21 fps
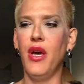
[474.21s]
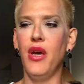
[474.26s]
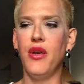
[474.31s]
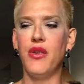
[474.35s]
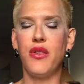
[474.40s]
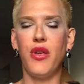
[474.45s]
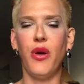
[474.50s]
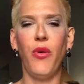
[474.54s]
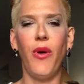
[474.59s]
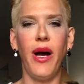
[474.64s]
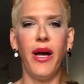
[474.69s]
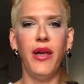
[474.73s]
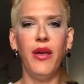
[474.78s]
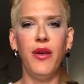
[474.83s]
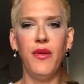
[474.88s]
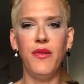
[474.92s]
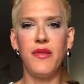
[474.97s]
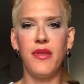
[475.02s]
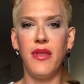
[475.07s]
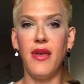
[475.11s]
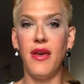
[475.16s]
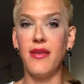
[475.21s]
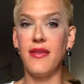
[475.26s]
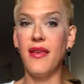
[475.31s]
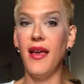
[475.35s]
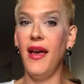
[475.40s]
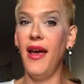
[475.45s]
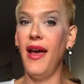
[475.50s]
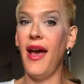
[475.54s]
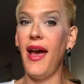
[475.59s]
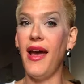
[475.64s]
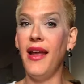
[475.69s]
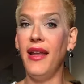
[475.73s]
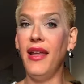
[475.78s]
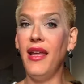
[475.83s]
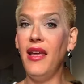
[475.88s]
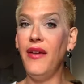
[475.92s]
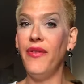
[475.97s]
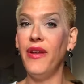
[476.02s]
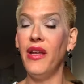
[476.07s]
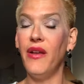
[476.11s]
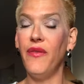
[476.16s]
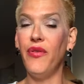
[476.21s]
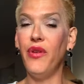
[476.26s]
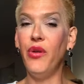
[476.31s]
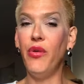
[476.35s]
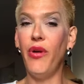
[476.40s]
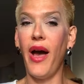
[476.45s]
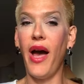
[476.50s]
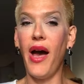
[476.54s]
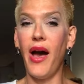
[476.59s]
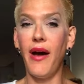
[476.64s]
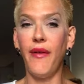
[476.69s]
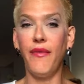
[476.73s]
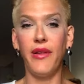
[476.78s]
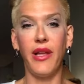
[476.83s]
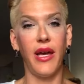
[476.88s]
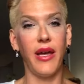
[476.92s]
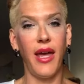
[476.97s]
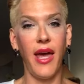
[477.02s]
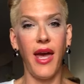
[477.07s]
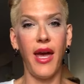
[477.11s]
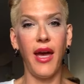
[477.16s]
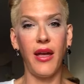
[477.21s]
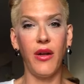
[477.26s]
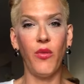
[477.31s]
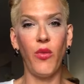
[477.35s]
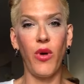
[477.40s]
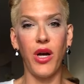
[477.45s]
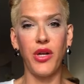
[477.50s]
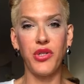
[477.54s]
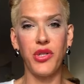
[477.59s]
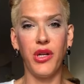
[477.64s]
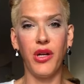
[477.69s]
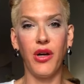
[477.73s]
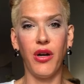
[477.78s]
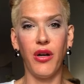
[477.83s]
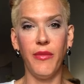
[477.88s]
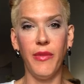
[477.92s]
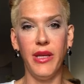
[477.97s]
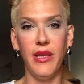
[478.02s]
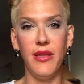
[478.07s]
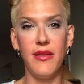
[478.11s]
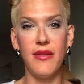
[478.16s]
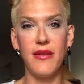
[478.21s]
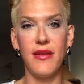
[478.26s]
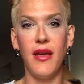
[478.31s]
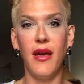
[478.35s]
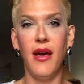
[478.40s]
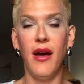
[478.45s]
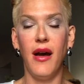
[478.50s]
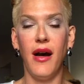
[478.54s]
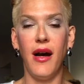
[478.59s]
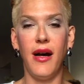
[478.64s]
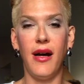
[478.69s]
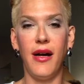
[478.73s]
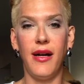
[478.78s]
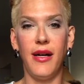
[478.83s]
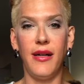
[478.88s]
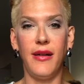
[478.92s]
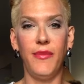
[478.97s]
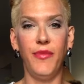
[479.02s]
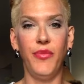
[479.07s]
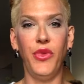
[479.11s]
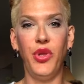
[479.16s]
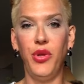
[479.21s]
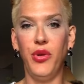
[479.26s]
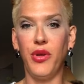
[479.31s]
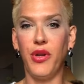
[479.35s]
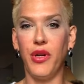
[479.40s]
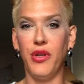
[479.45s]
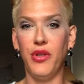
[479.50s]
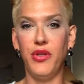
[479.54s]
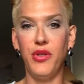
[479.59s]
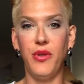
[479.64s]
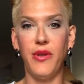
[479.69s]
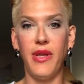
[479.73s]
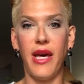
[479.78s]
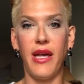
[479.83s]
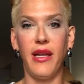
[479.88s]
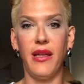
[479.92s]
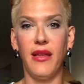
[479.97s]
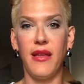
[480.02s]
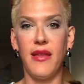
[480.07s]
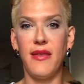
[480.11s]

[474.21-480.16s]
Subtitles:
So I use this, and even if you have like hand washing garments, you can do that in the